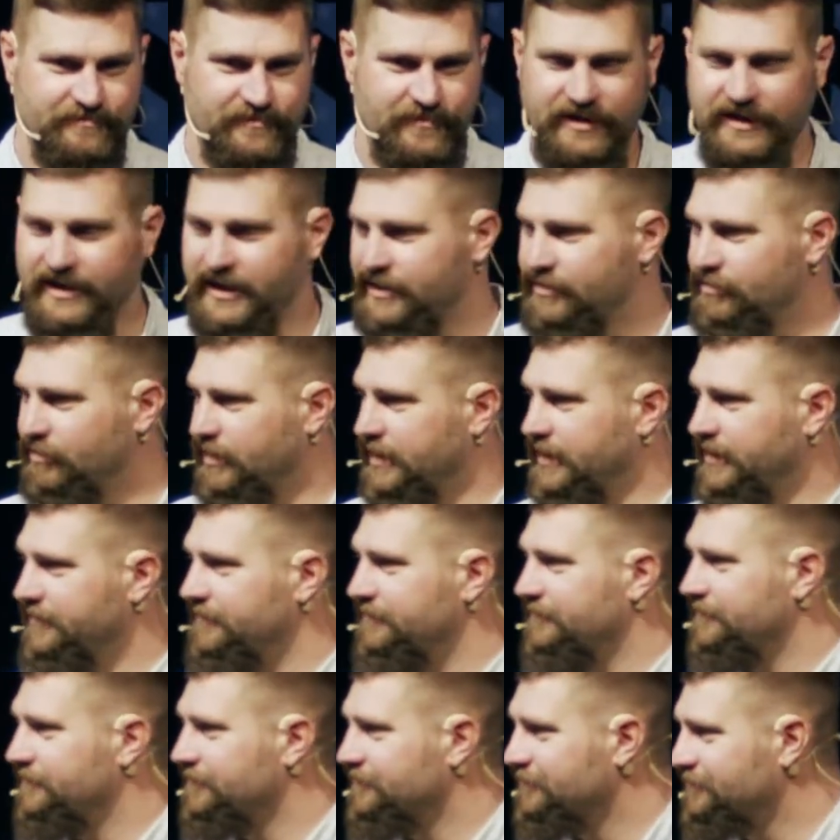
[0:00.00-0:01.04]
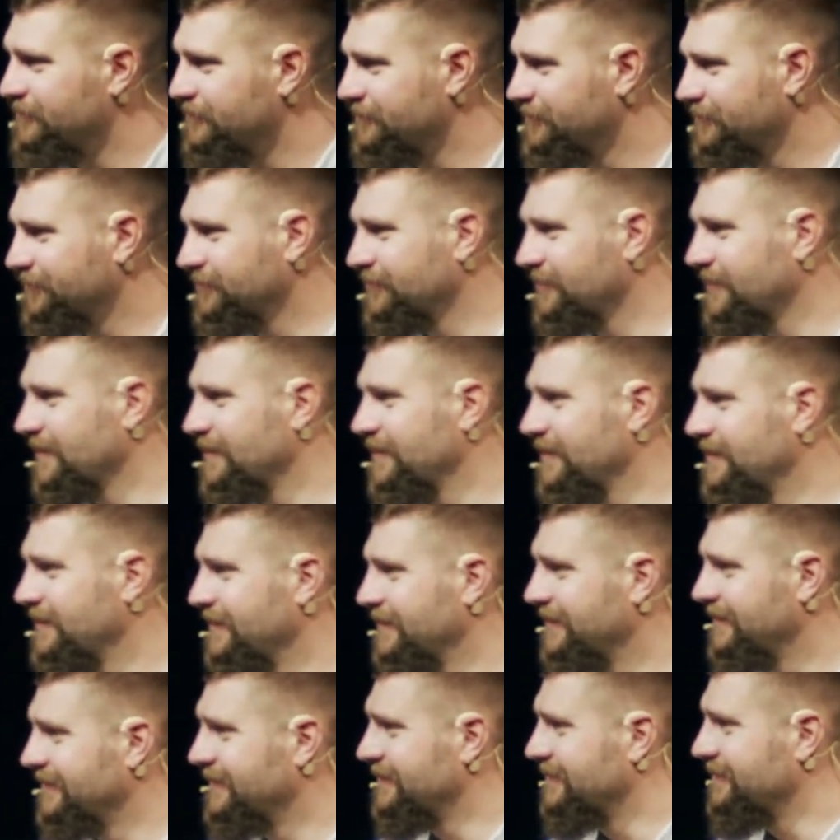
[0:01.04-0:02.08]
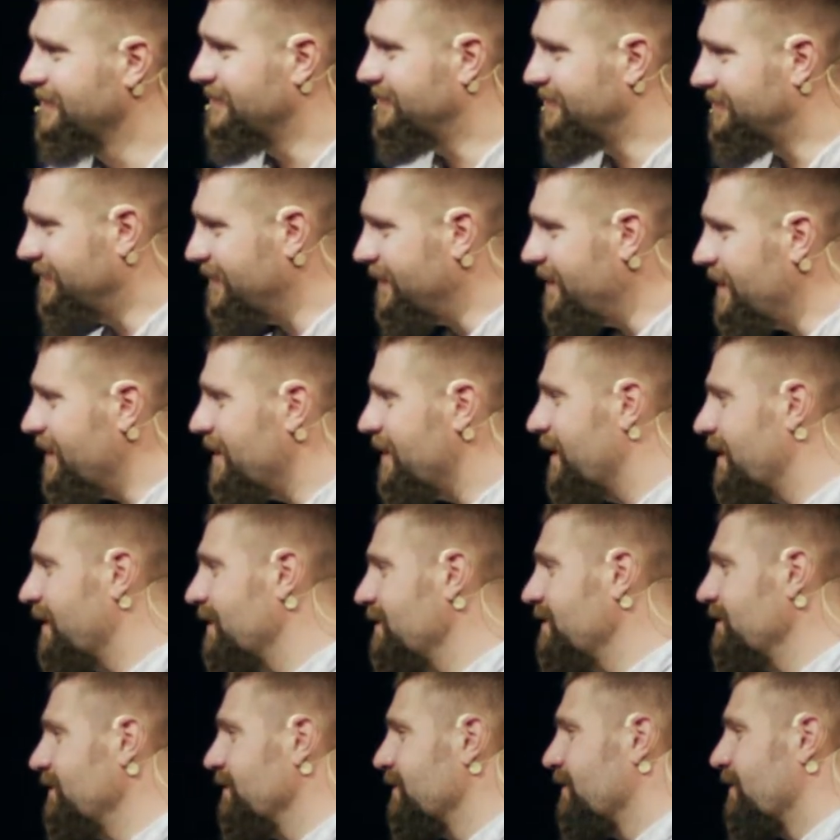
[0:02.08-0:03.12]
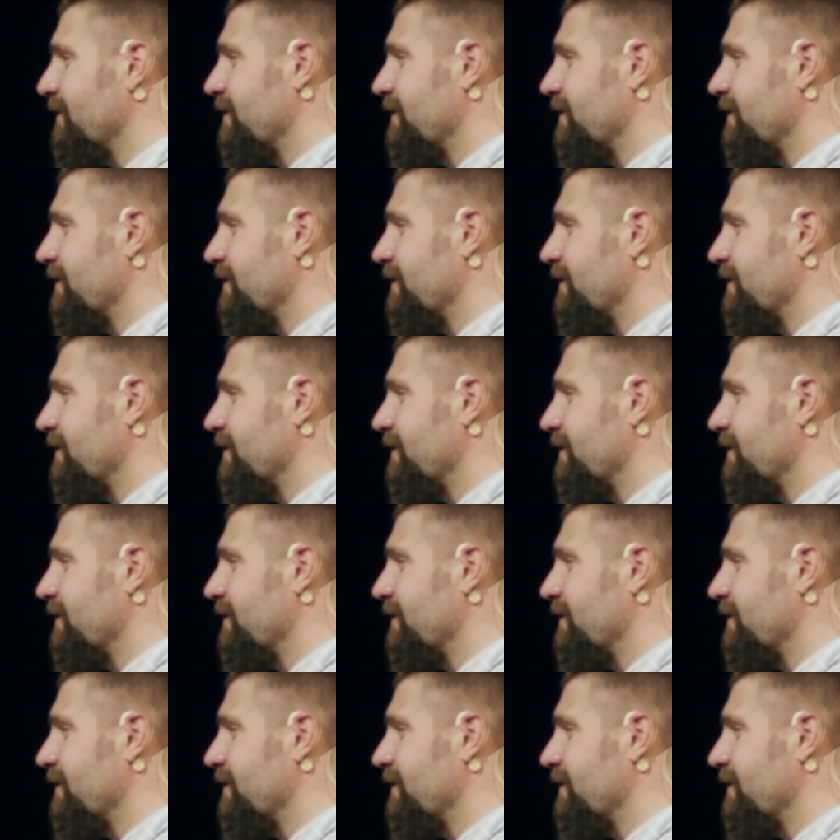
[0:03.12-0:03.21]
I got quiet. Sin